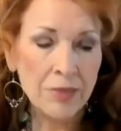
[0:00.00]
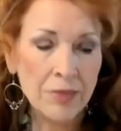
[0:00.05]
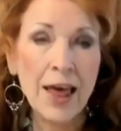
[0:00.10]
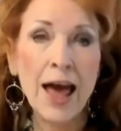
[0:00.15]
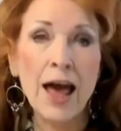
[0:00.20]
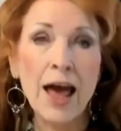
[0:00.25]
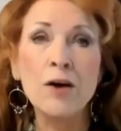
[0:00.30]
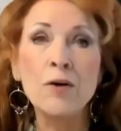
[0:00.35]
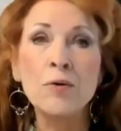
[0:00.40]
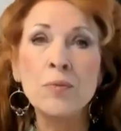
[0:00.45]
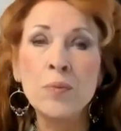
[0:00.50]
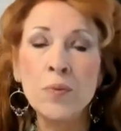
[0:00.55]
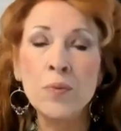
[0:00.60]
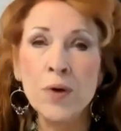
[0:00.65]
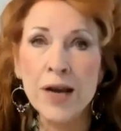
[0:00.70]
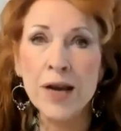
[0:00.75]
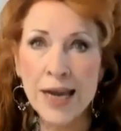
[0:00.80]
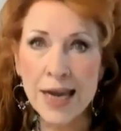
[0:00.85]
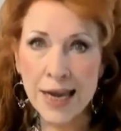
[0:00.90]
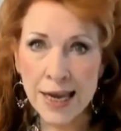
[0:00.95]
that
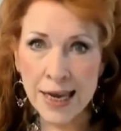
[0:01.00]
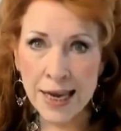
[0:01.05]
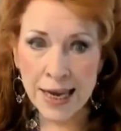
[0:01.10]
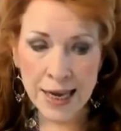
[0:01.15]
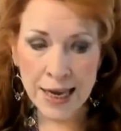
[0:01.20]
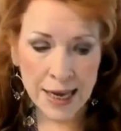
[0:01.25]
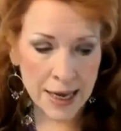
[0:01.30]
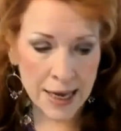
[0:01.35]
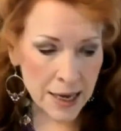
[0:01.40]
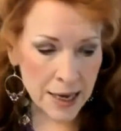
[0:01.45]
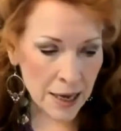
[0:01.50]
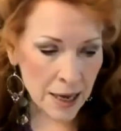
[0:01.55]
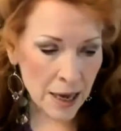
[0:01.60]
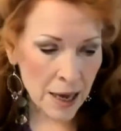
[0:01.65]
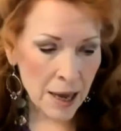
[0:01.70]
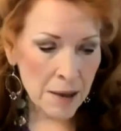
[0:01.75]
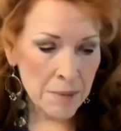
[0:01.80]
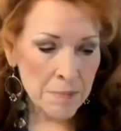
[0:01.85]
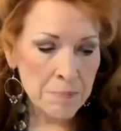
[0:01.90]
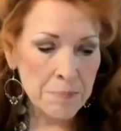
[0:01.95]
we
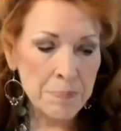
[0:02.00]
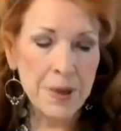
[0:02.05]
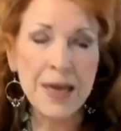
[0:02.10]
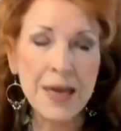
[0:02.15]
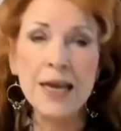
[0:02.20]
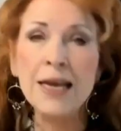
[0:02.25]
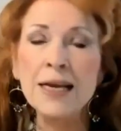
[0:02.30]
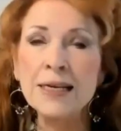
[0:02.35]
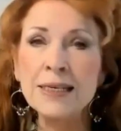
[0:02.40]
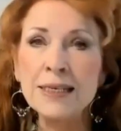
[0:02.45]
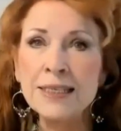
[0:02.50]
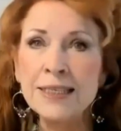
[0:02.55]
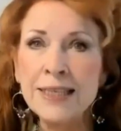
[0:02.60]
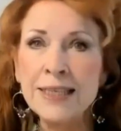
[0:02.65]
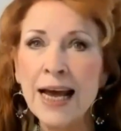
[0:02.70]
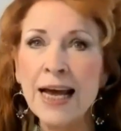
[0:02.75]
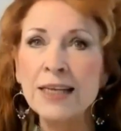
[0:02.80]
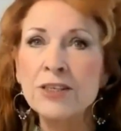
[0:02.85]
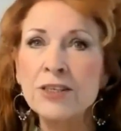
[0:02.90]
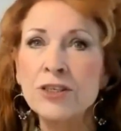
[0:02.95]
being
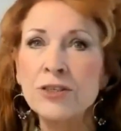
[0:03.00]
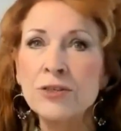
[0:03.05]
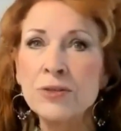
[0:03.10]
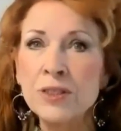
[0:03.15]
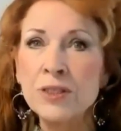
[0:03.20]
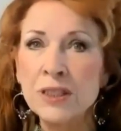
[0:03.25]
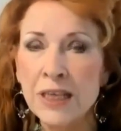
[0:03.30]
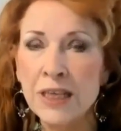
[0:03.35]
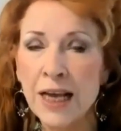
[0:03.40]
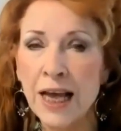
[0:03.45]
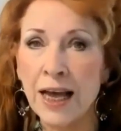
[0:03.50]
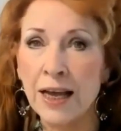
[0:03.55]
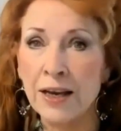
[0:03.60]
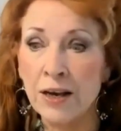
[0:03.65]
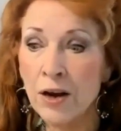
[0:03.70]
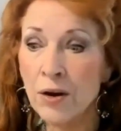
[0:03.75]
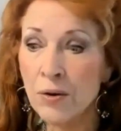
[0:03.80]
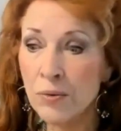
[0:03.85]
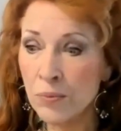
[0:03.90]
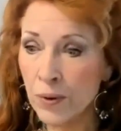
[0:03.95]
dead to
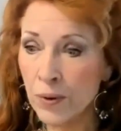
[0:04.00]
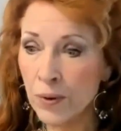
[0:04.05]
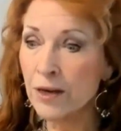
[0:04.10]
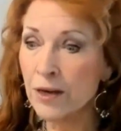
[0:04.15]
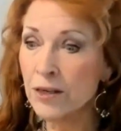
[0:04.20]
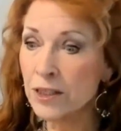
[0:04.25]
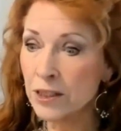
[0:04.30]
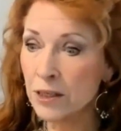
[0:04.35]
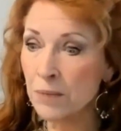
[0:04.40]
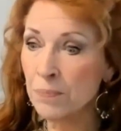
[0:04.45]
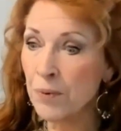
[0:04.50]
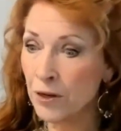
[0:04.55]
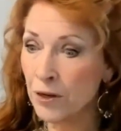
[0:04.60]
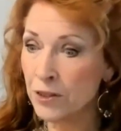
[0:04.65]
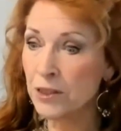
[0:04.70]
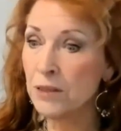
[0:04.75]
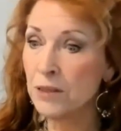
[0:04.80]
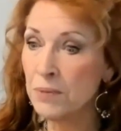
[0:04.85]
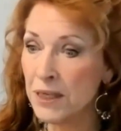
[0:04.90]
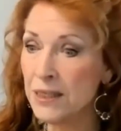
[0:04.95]
sin we are
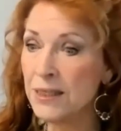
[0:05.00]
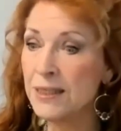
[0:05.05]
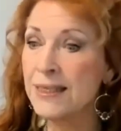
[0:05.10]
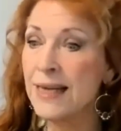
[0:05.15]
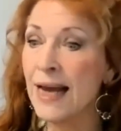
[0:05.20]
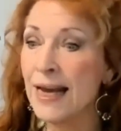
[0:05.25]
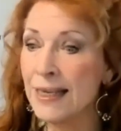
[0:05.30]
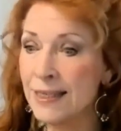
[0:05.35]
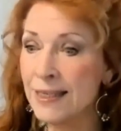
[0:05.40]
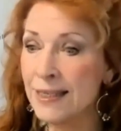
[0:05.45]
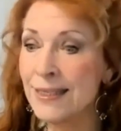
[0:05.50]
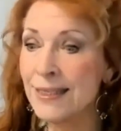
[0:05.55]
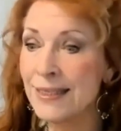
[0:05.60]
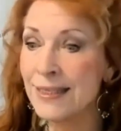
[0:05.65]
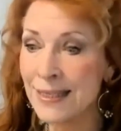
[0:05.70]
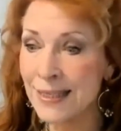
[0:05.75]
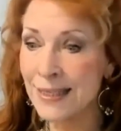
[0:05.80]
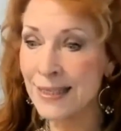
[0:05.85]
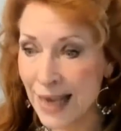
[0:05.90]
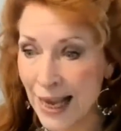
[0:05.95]
supposed to be dead to
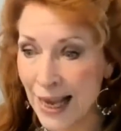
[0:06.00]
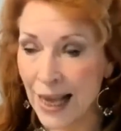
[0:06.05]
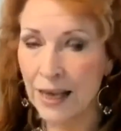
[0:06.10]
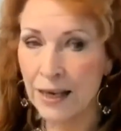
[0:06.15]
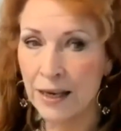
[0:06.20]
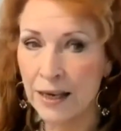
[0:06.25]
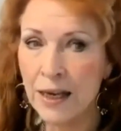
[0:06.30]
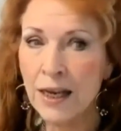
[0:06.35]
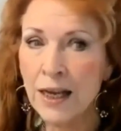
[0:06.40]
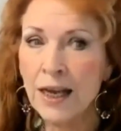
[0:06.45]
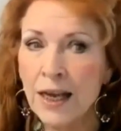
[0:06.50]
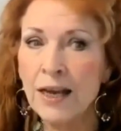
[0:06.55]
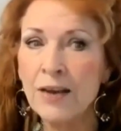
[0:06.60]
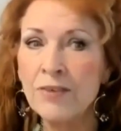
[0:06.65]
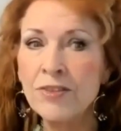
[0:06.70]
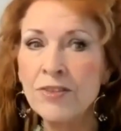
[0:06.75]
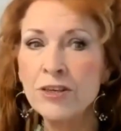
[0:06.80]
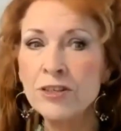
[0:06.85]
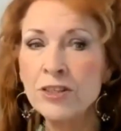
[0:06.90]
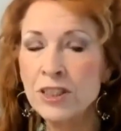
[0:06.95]
sin.
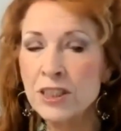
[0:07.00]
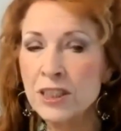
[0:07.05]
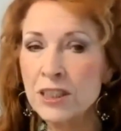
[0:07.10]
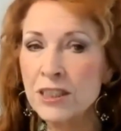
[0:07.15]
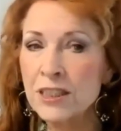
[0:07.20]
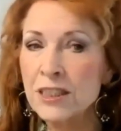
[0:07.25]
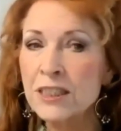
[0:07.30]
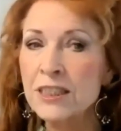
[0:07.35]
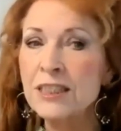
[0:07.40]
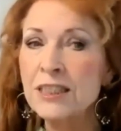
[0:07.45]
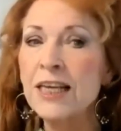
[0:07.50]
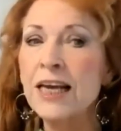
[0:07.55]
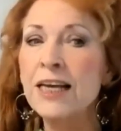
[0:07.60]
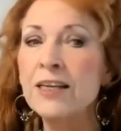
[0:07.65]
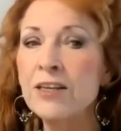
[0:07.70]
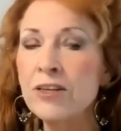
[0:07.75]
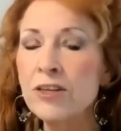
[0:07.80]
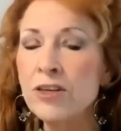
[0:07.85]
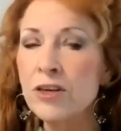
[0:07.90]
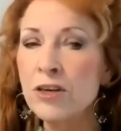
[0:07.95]
If there's still
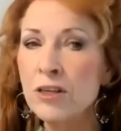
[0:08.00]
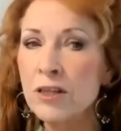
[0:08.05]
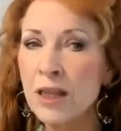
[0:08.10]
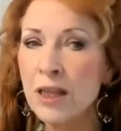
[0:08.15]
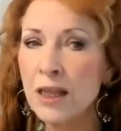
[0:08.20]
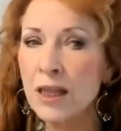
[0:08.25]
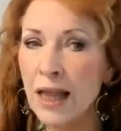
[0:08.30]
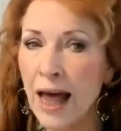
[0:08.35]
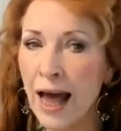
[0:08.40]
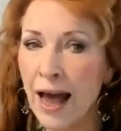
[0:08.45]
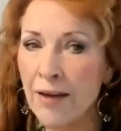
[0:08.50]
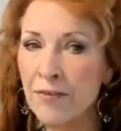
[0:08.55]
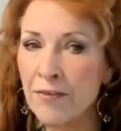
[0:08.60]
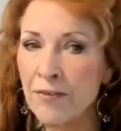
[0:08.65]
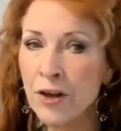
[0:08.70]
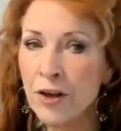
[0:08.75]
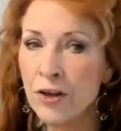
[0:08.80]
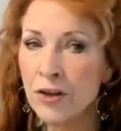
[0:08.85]
sin in your life,